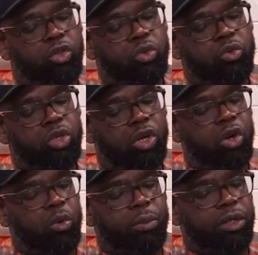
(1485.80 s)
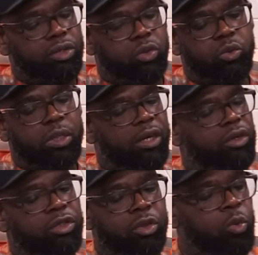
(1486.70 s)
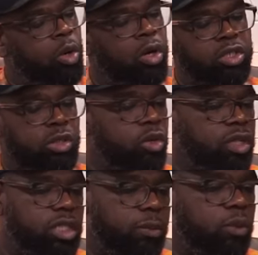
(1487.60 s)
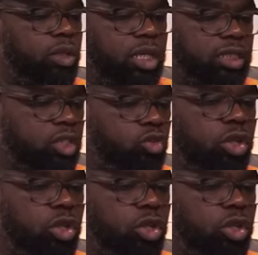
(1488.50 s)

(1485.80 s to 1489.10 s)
through your own personal barriers and walls and all the typical things that you